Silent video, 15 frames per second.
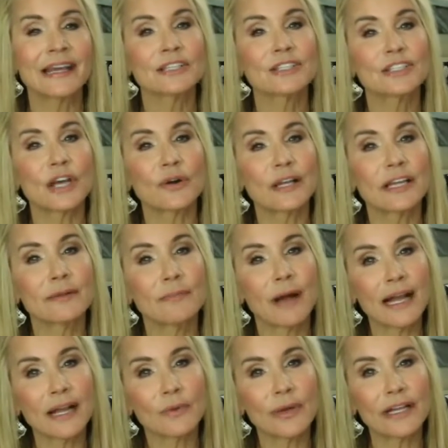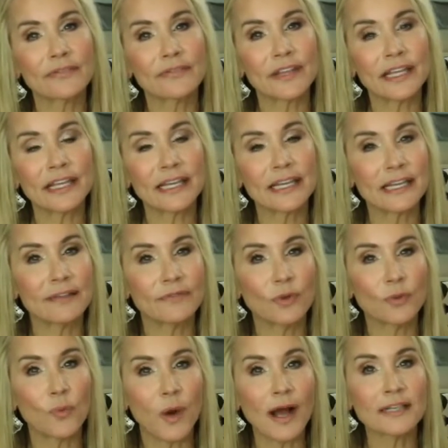So in my way of thinking, if
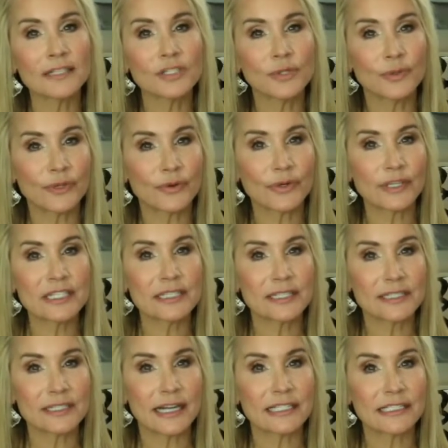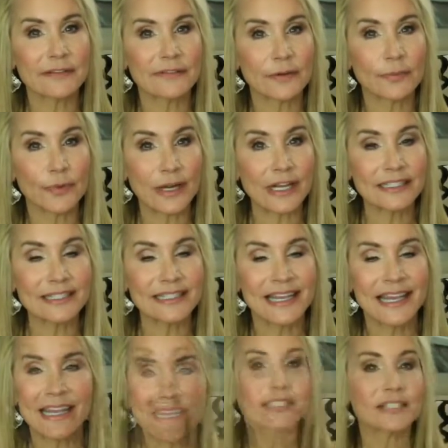you want to increase the size of your breasts,
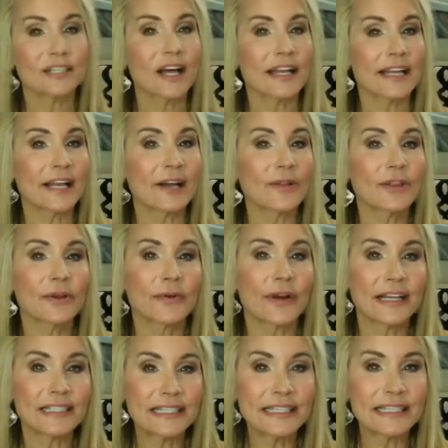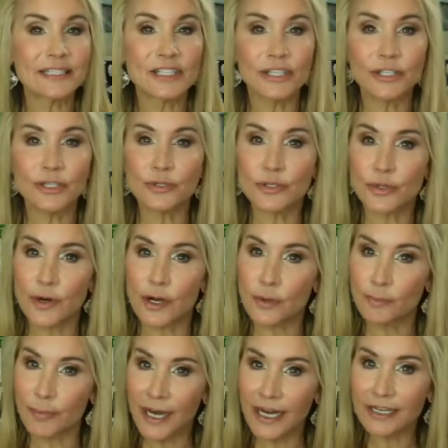it's a lot healthier idea to use your
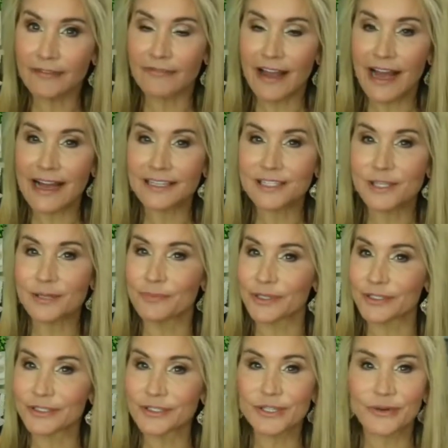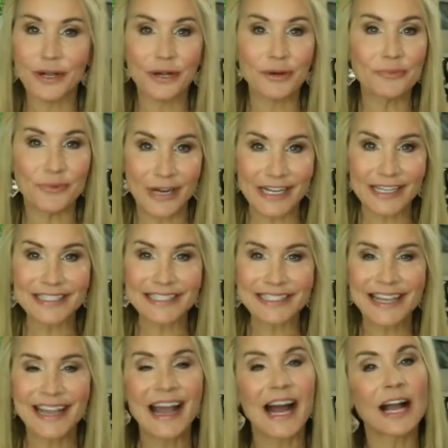own body fat to build your own breasts.
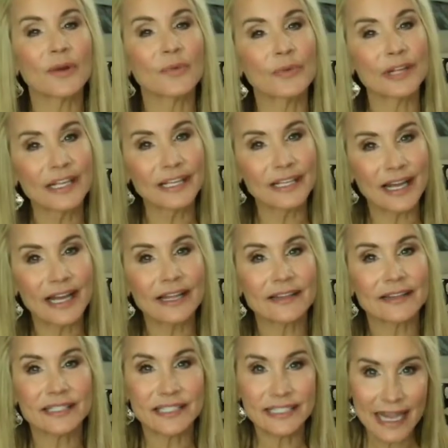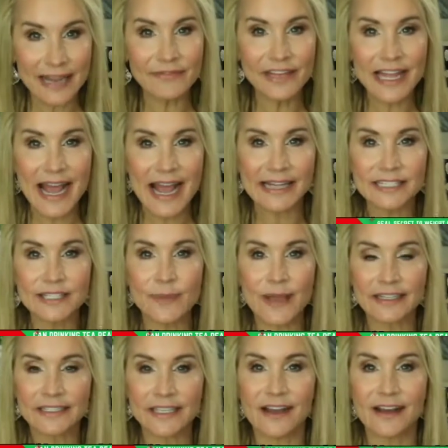I really like the safety
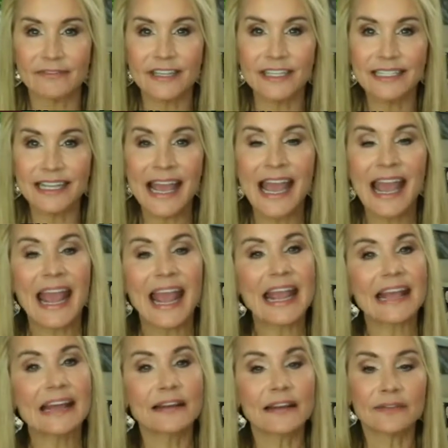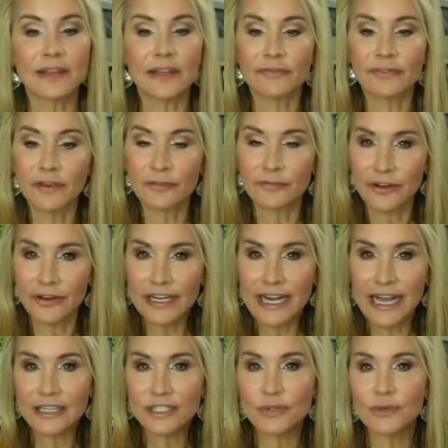aspect of it. And they feel very
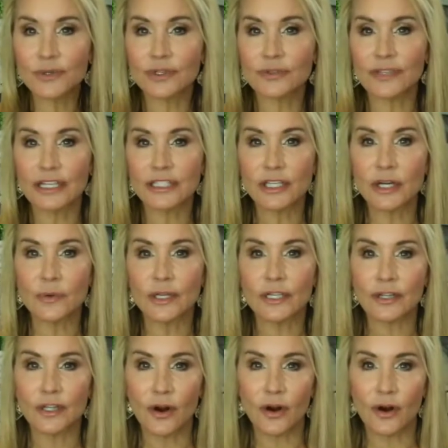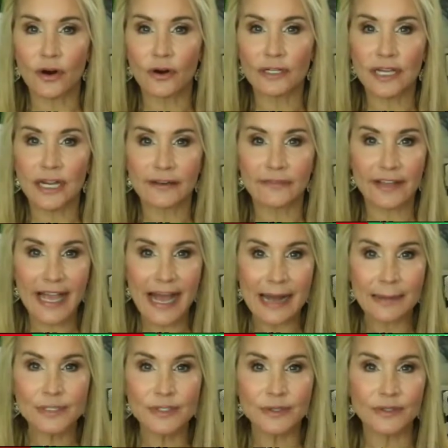natural. They don't get the hard kind of
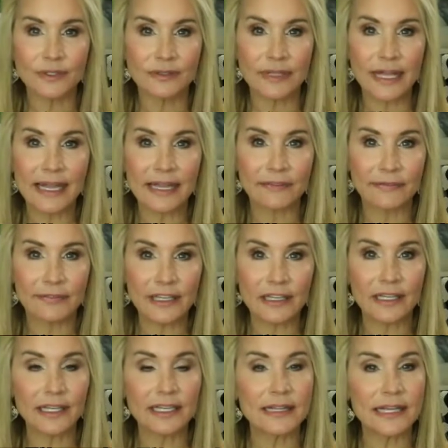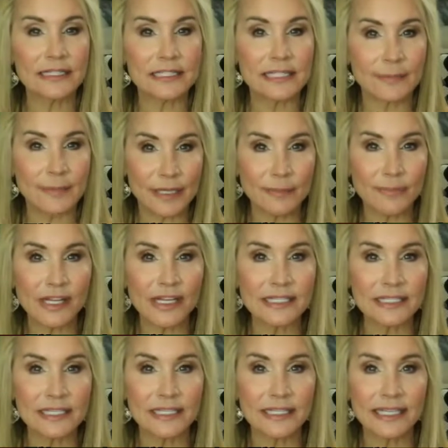capsule-like feeling that some
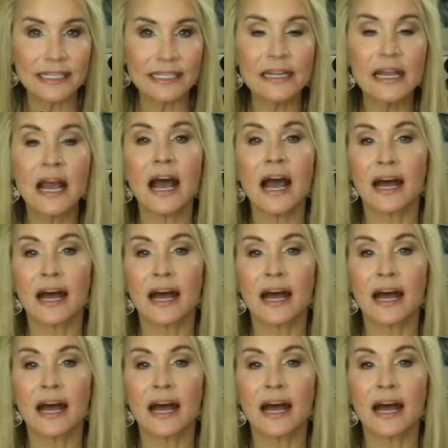implants can get.